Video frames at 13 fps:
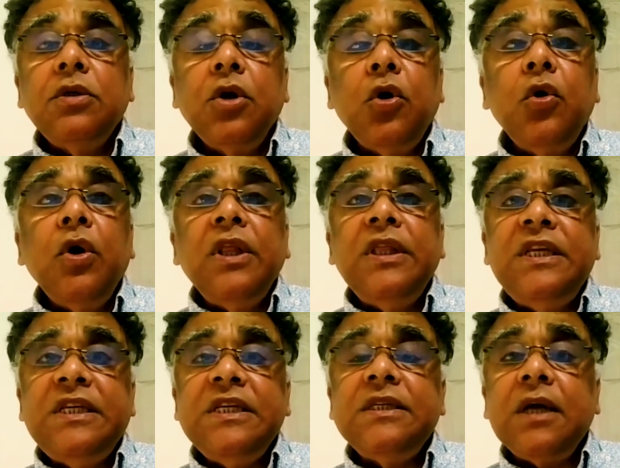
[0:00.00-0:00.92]
So
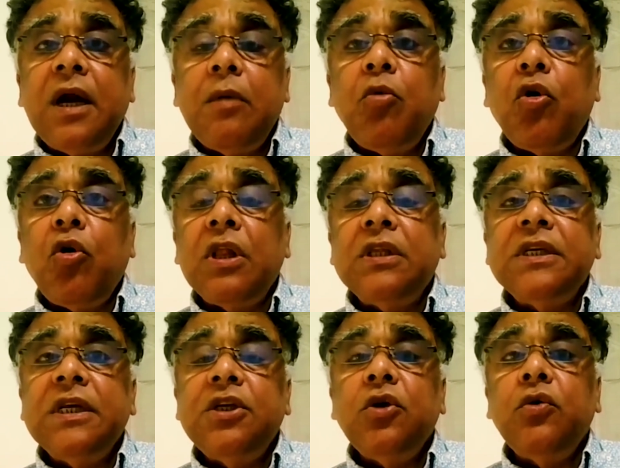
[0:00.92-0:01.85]
this is her morals.
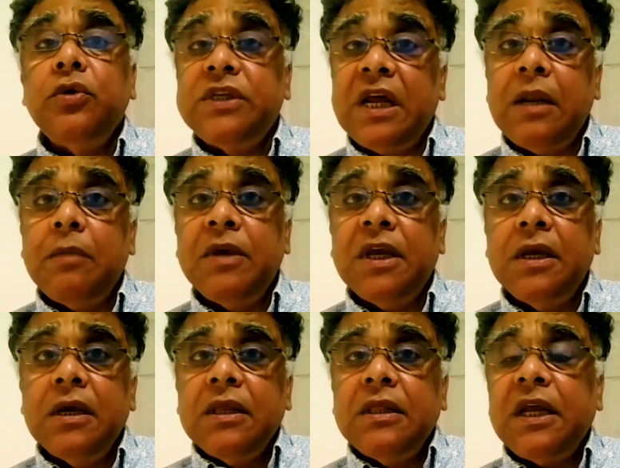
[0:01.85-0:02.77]
Don't tell me
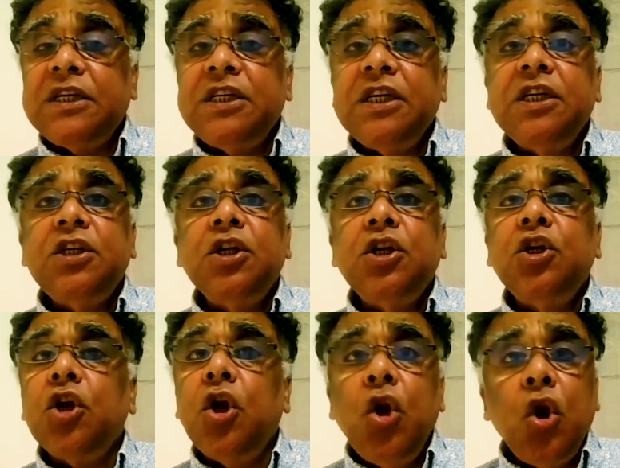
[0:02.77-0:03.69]
that she
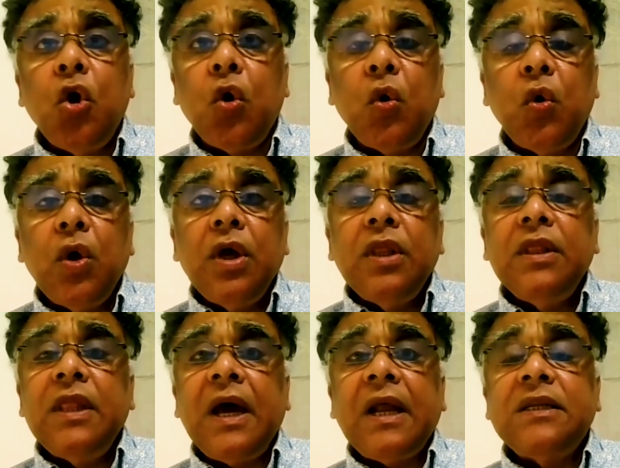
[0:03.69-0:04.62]
didn't know
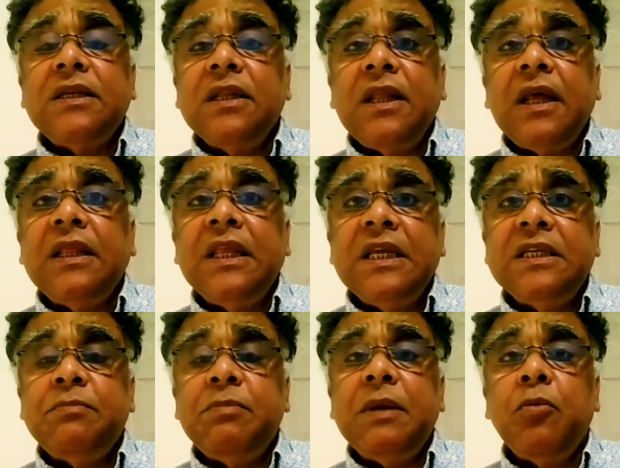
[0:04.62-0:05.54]
that
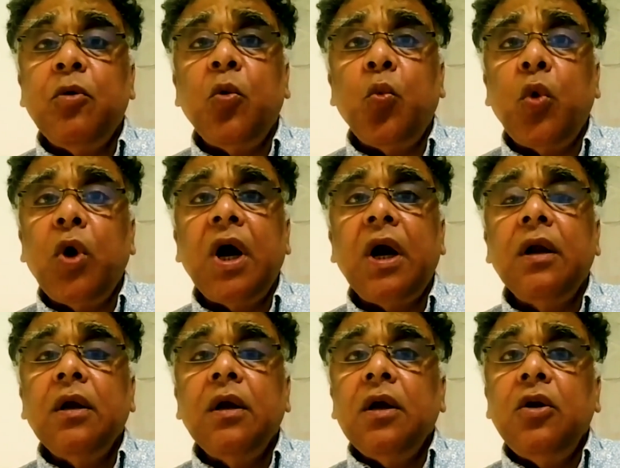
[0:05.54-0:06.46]
these people were
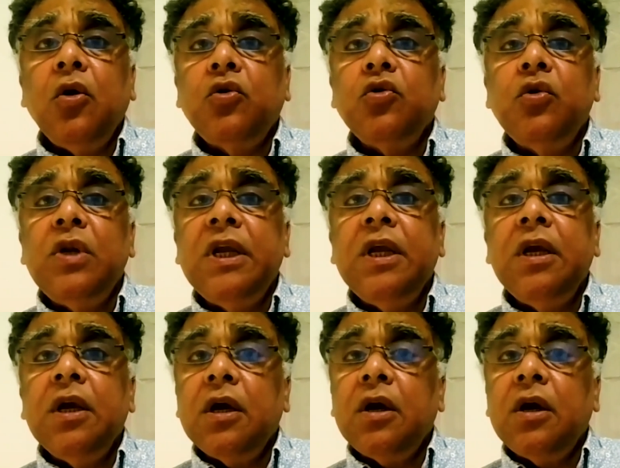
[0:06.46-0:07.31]
not only